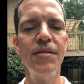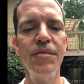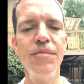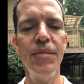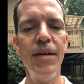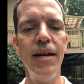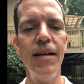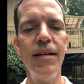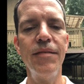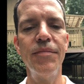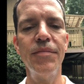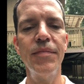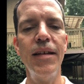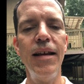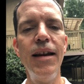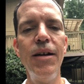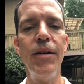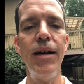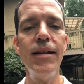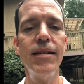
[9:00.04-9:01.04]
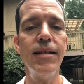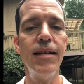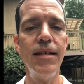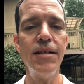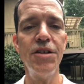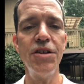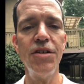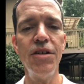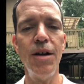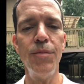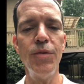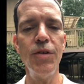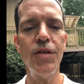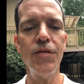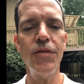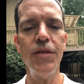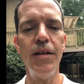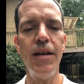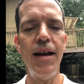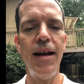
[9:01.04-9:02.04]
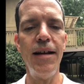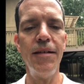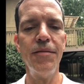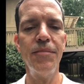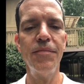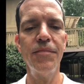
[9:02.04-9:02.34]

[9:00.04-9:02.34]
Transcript: But anyway, so that's your numbers for that.